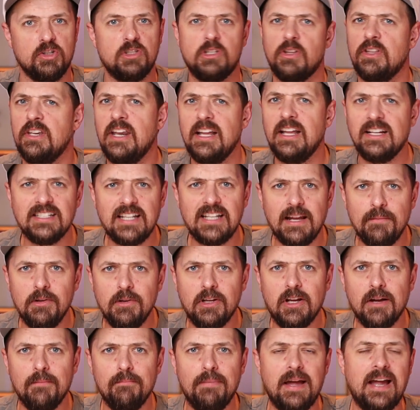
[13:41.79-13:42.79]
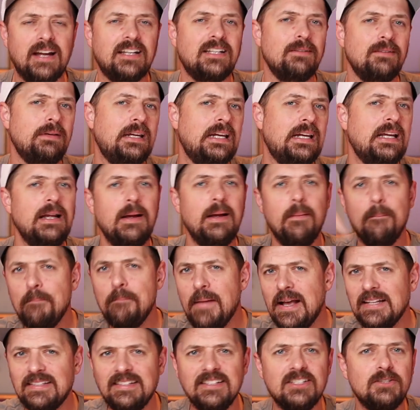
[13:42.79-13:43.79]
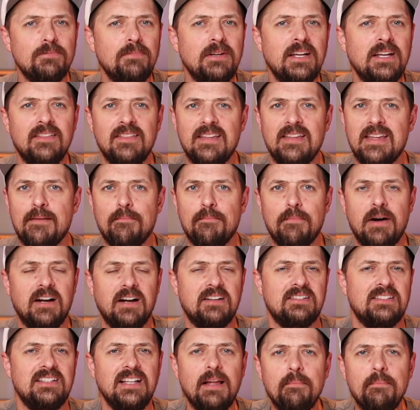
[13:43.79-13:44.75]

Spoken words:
So the next time you come back to me, message me in the inbox,